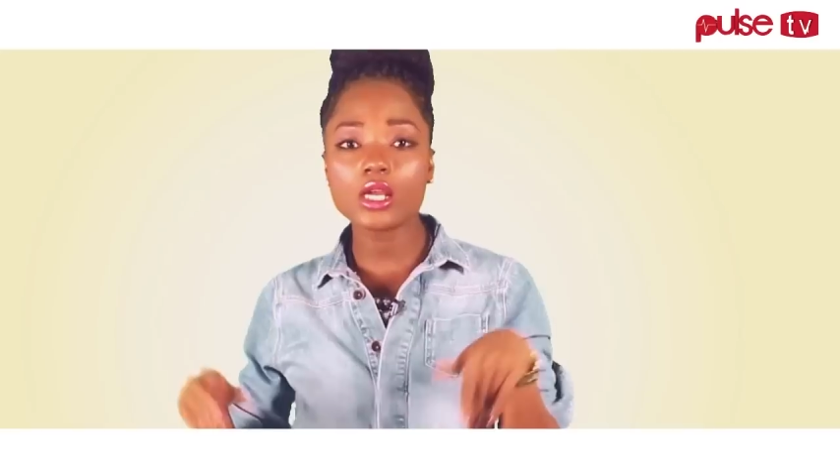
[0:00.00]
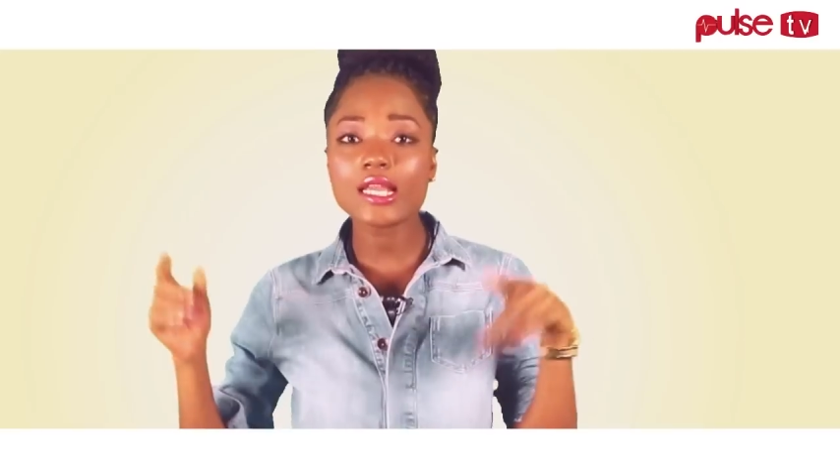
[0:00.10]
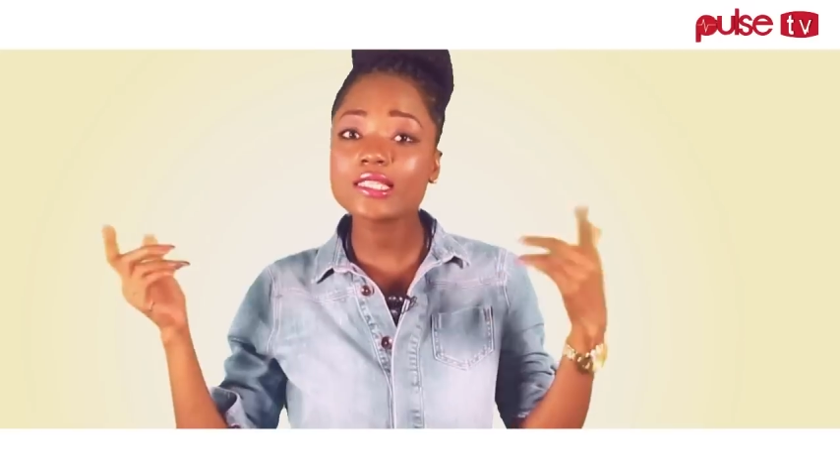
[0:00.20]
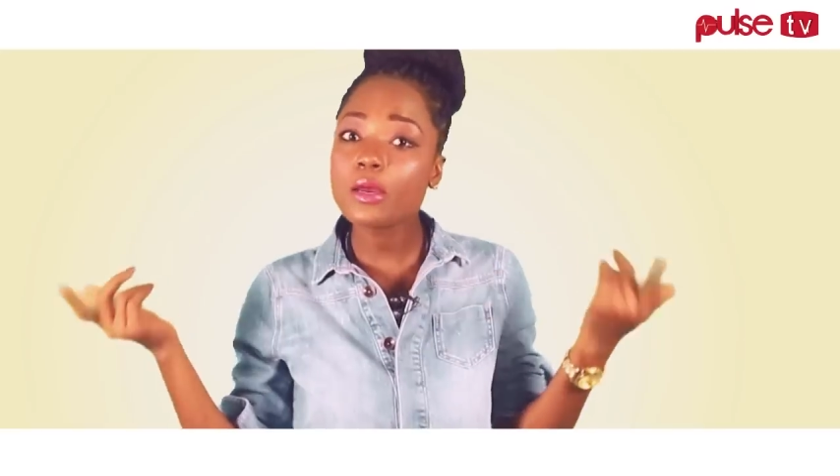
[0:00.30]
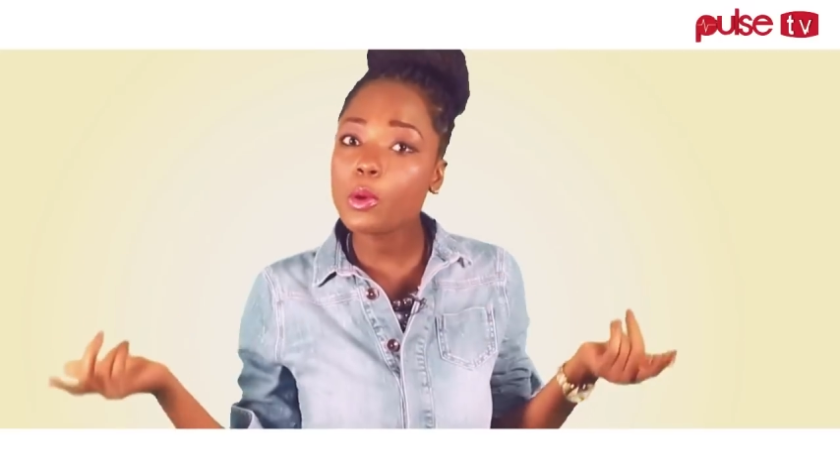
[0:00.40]

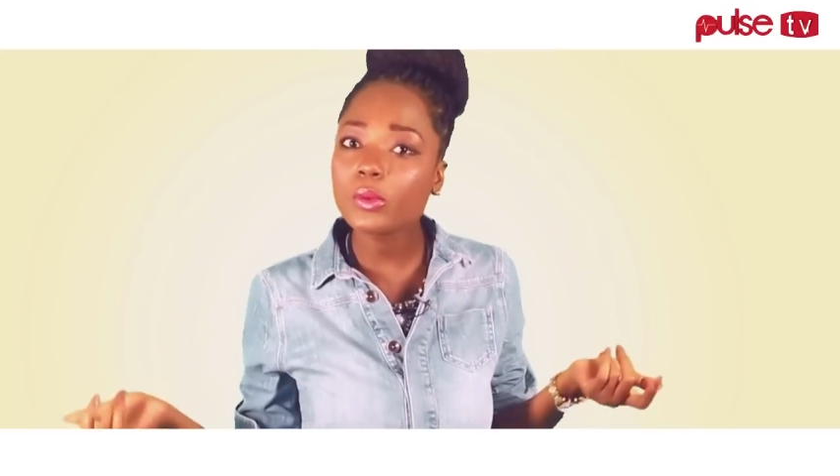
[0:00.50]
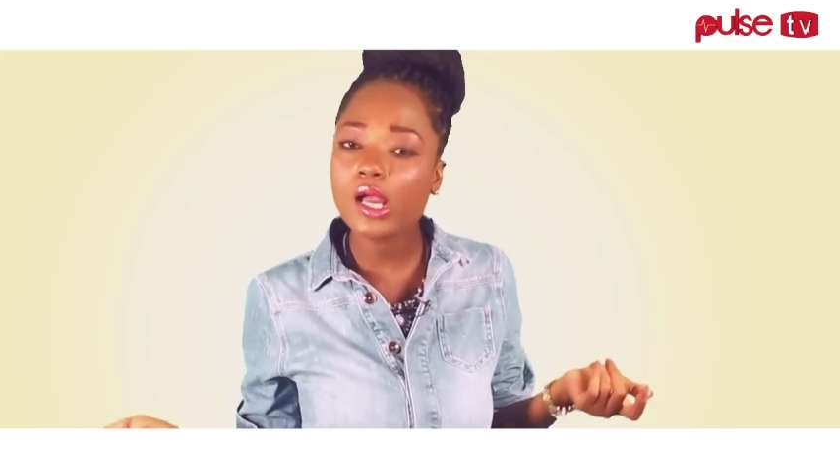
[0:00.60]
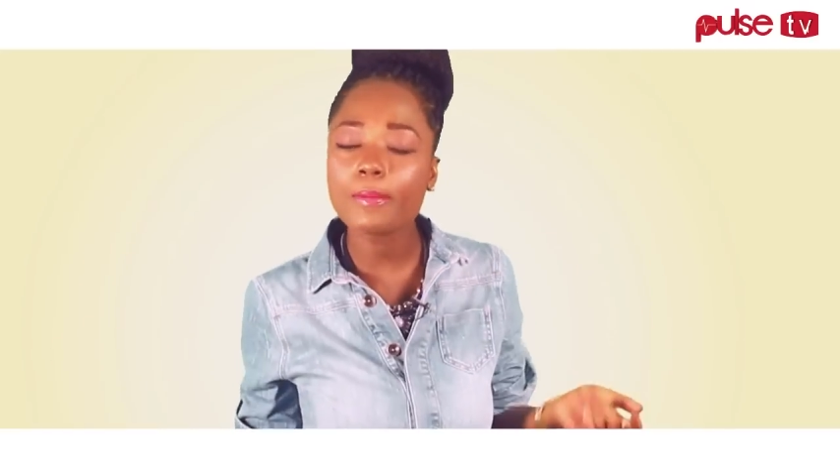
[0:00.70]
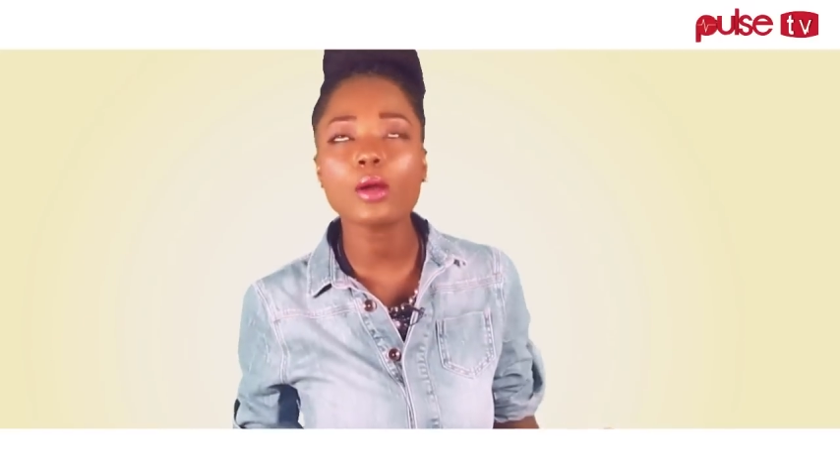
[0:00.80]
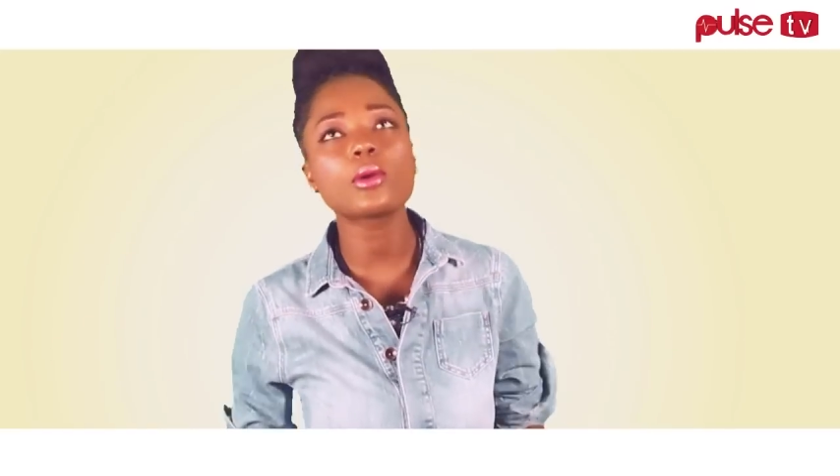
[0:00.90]
Next time when we
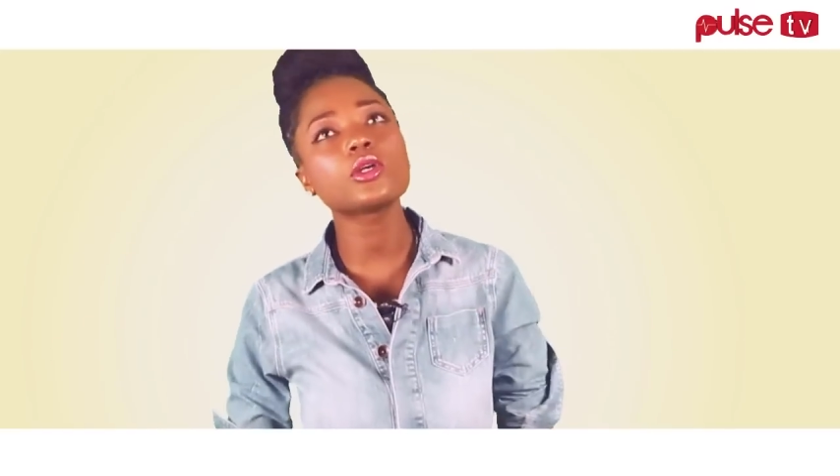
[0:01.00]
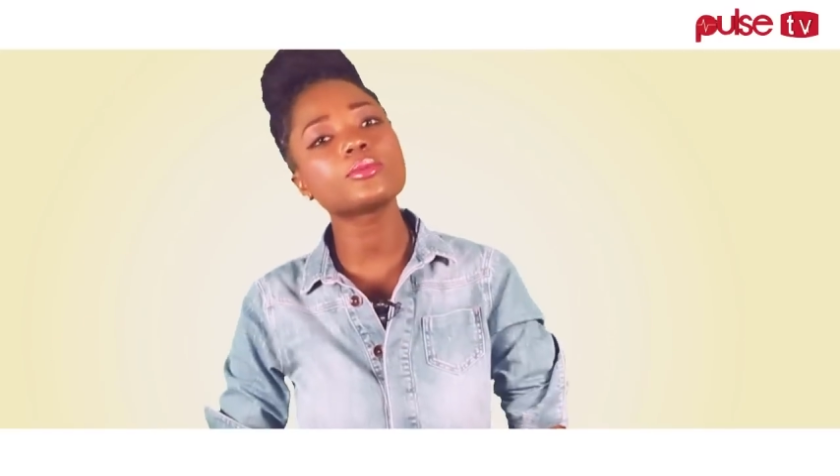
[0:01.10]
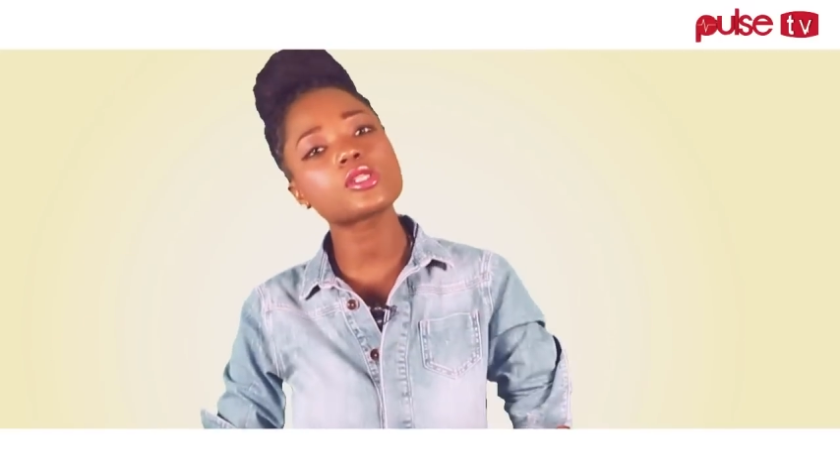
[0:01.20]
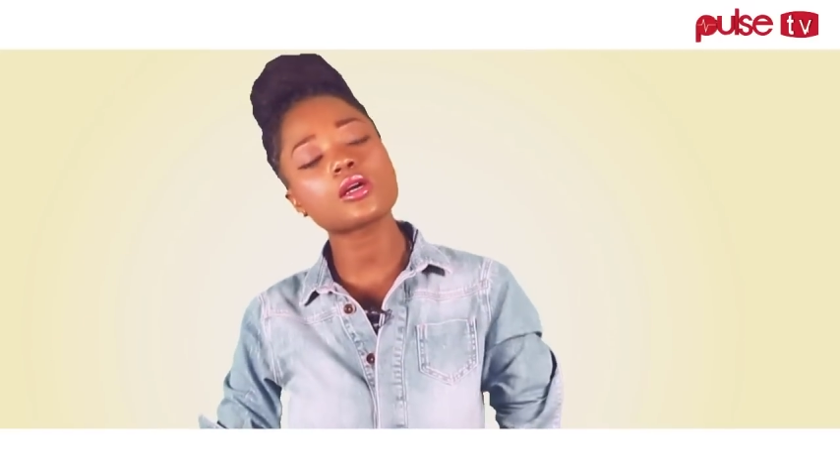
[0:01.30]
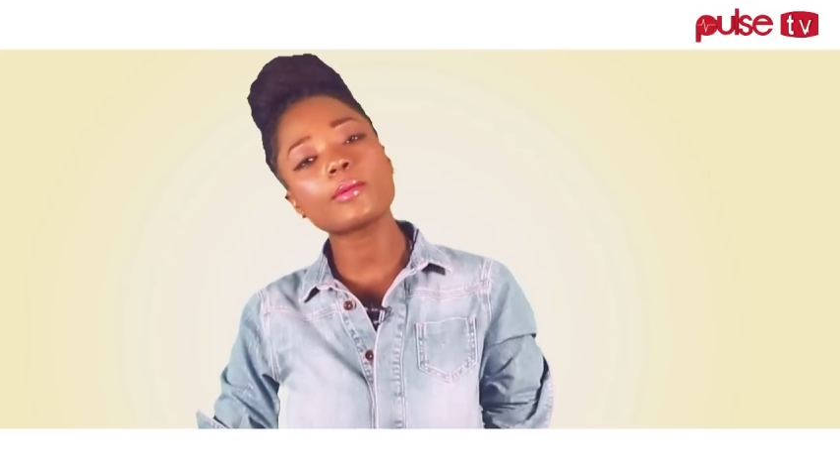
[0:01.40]
come back, we're gonna
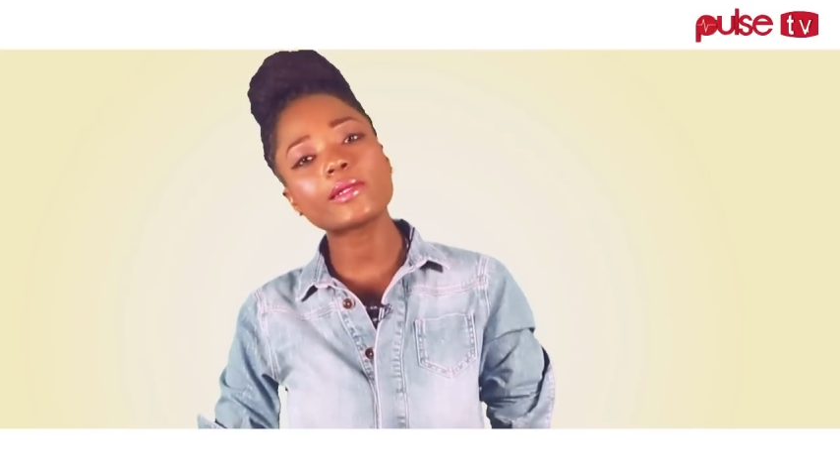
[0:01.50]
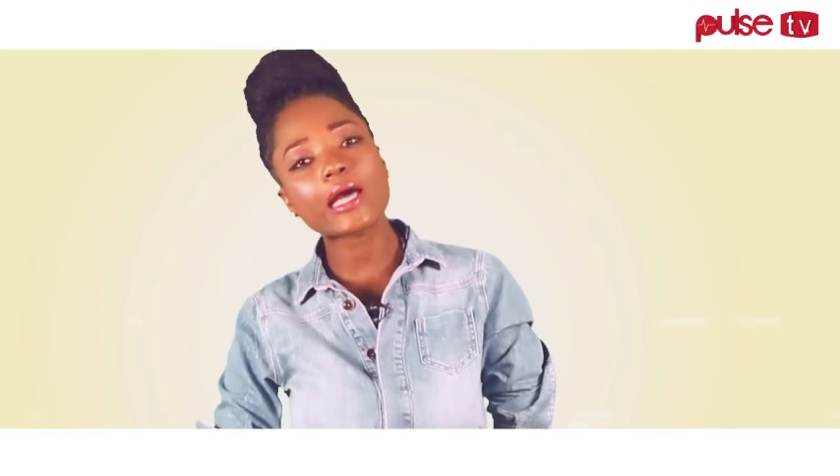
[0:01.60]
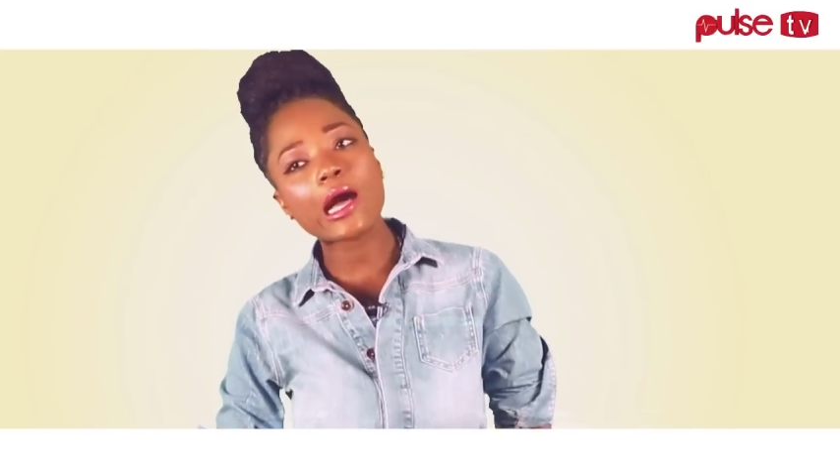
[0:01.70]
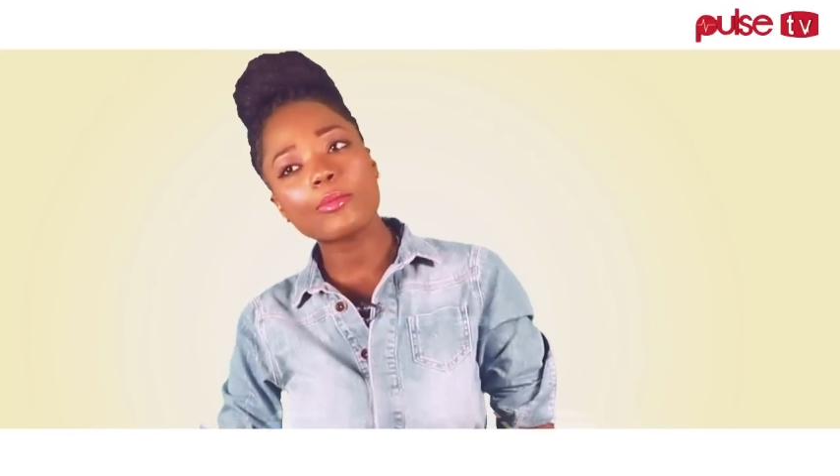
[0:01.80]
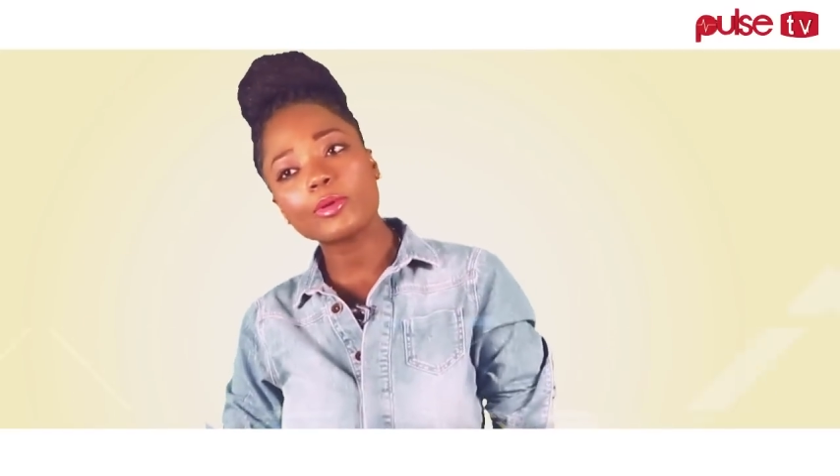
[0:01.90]
be talking about the
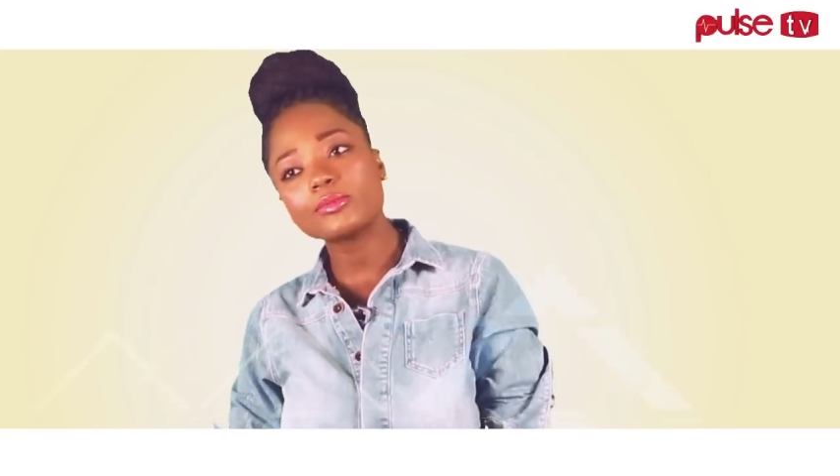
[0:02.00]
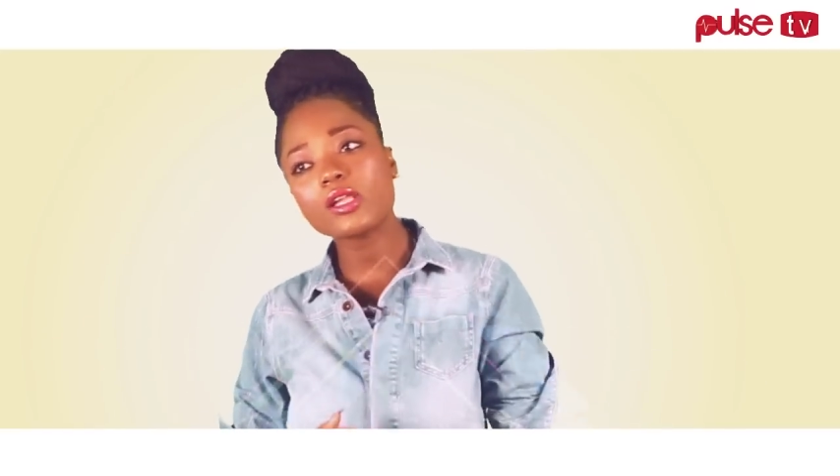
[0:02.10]
album